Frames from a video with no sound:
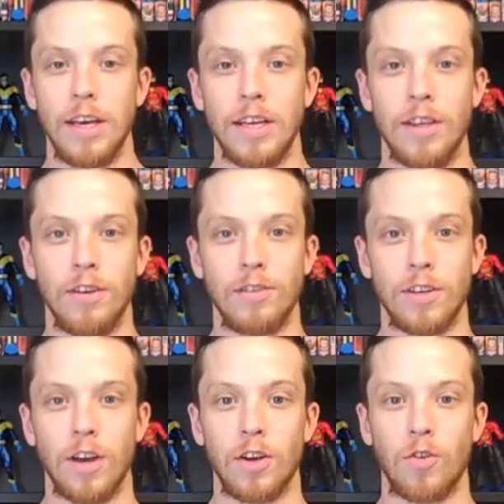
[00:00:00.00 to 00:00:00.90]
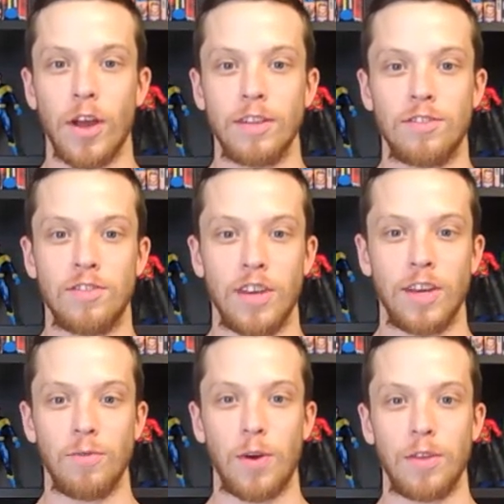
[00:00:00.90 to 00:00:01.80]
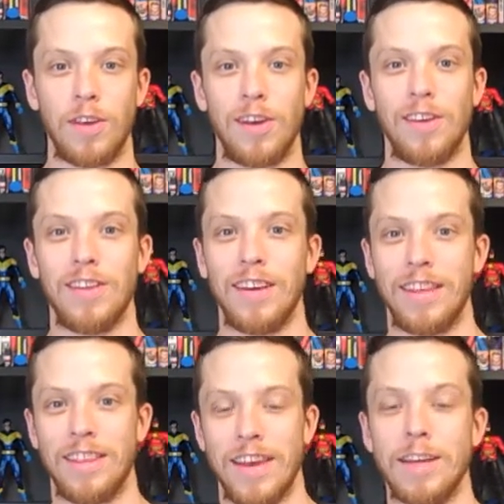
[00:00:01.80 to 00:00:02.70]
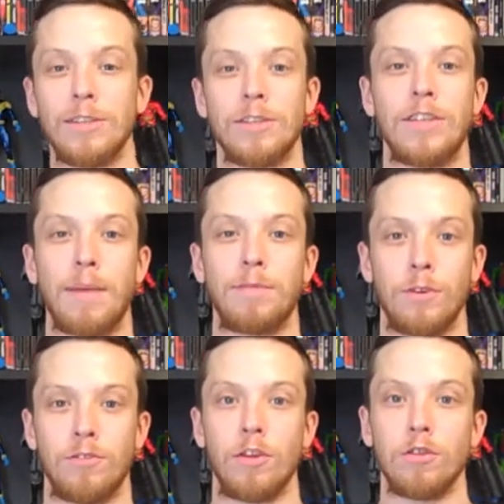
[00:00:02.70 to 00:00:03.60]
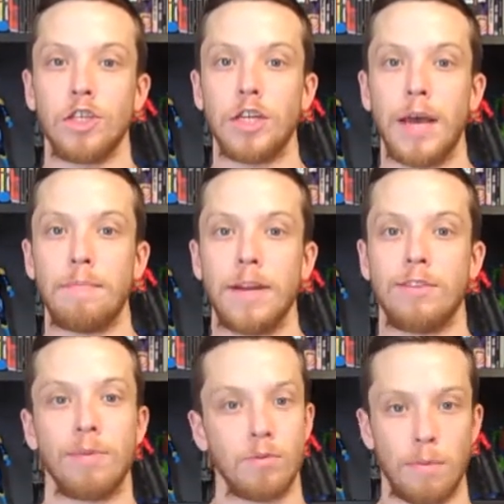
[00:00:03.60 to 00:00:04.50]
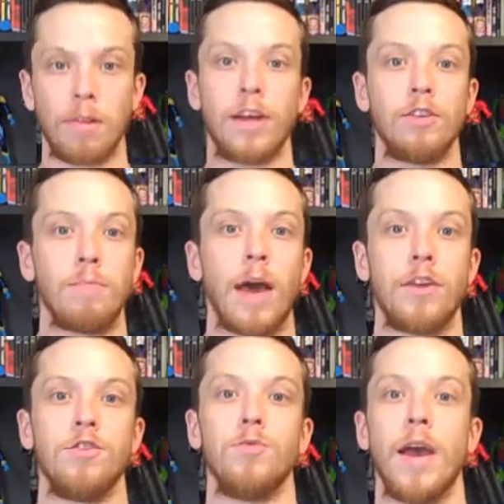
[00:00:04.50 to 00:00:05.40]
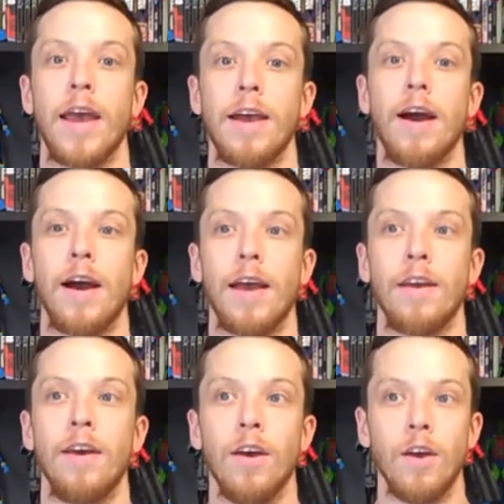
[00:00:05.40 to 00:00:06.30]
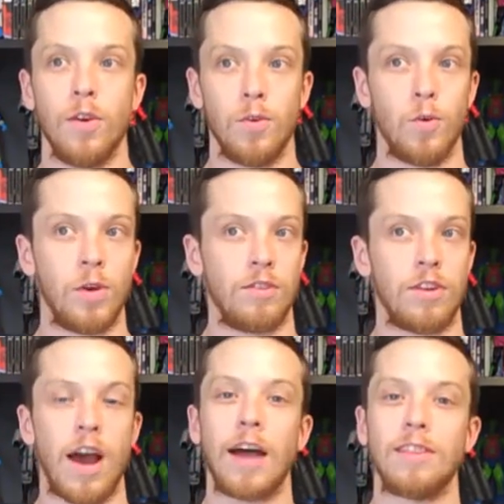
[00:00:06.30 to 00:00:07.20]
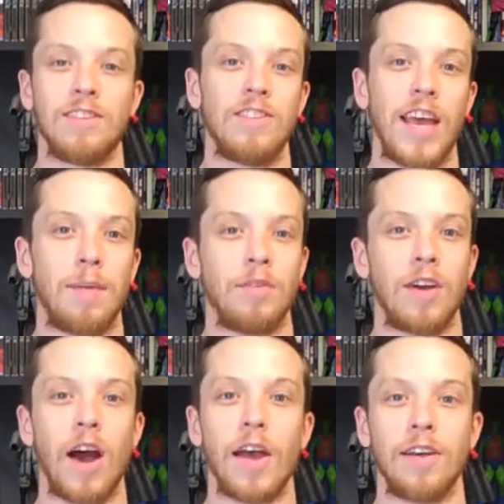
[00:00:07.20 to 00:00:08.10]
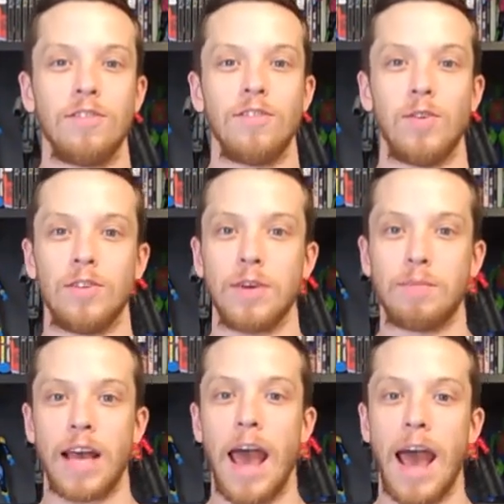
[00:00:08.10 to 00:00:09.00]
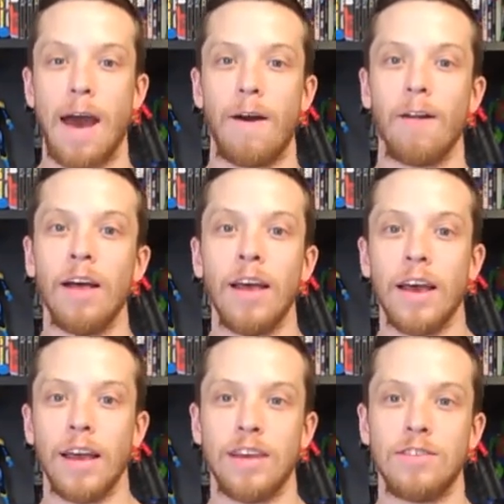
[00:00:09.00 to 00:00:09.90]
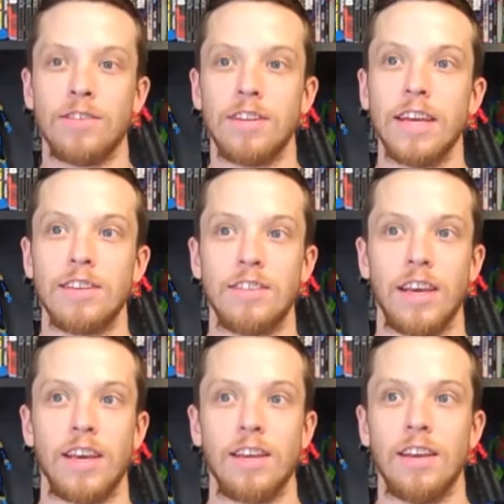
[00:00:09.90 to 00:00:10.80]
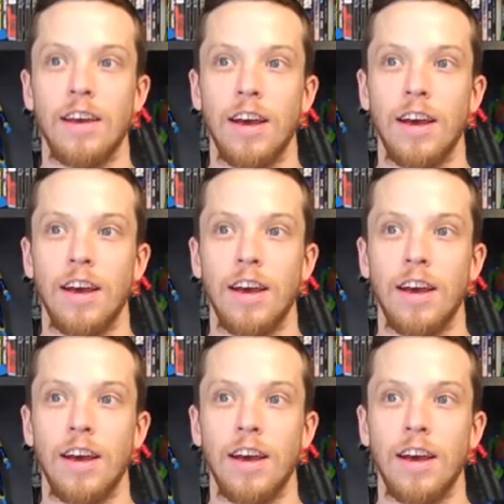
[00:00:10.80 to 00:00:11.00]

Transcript: there's a great scene where the Interceptor is their ship, and it's been replaced by a new AI who is not the same as Aya. So it's up to Hal. He sneaks into